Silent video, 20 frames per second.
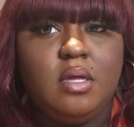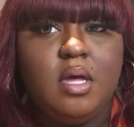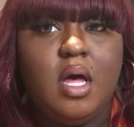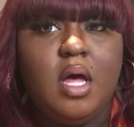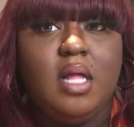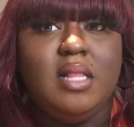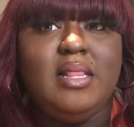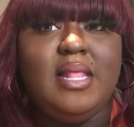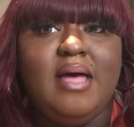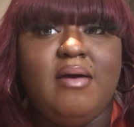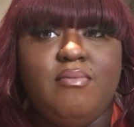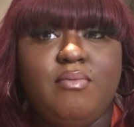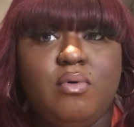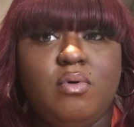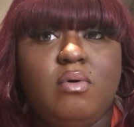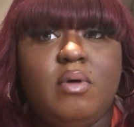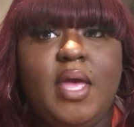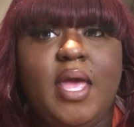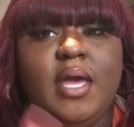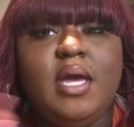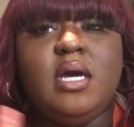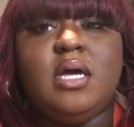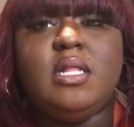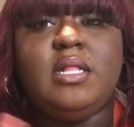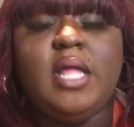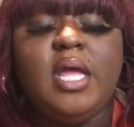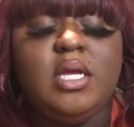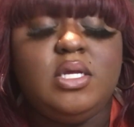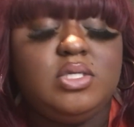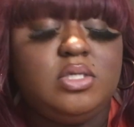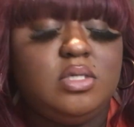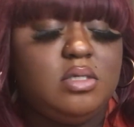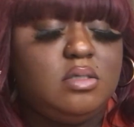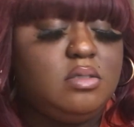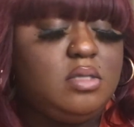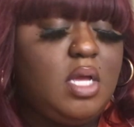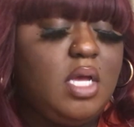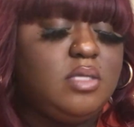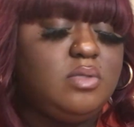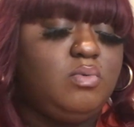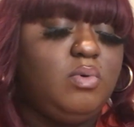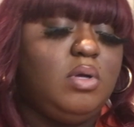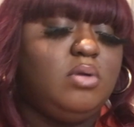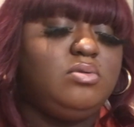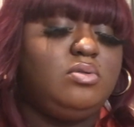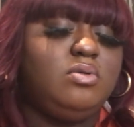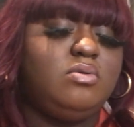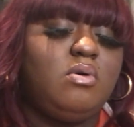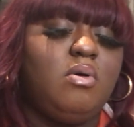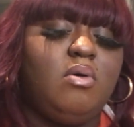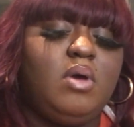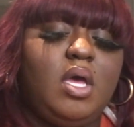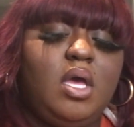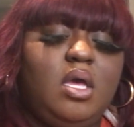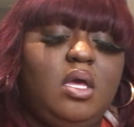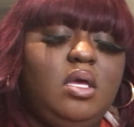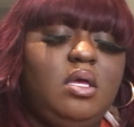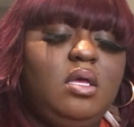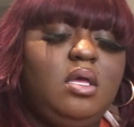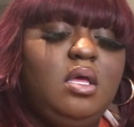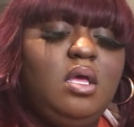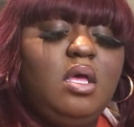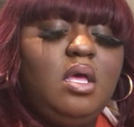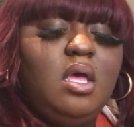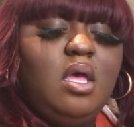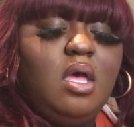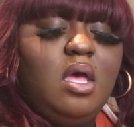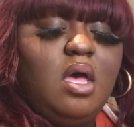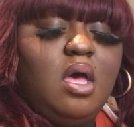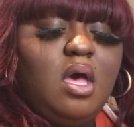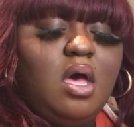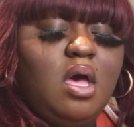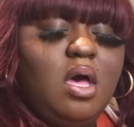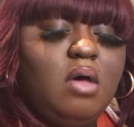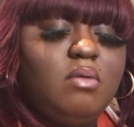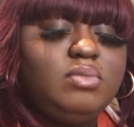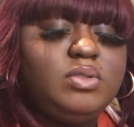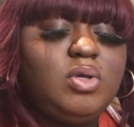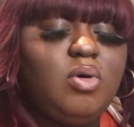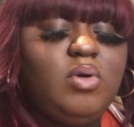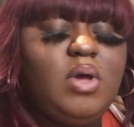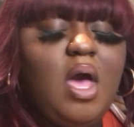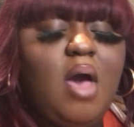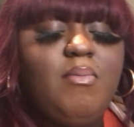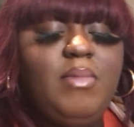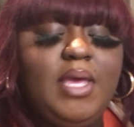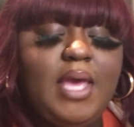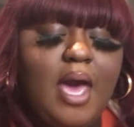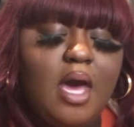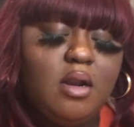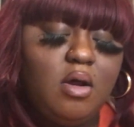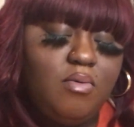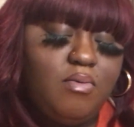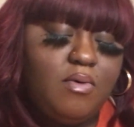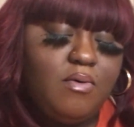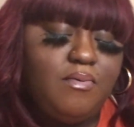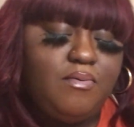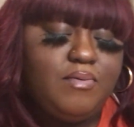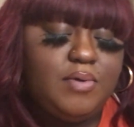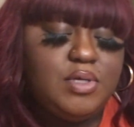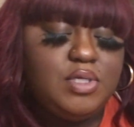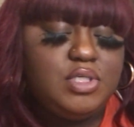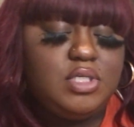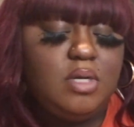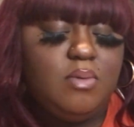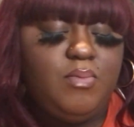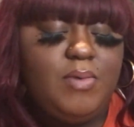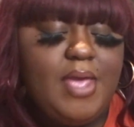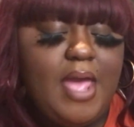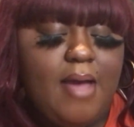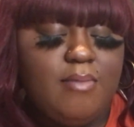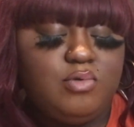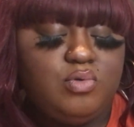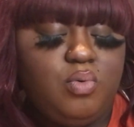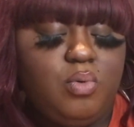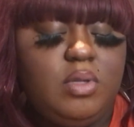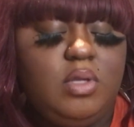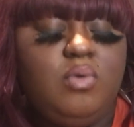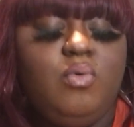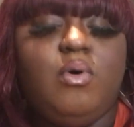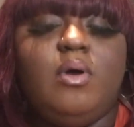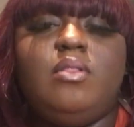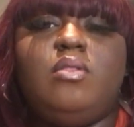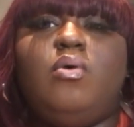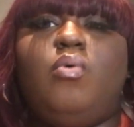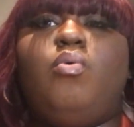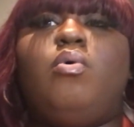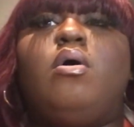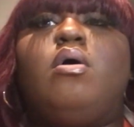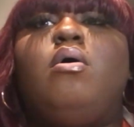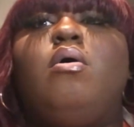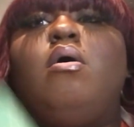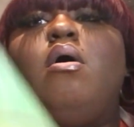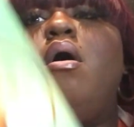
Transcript: uh, level and connection as well too okay um, so coming out over friendship we have 21 the world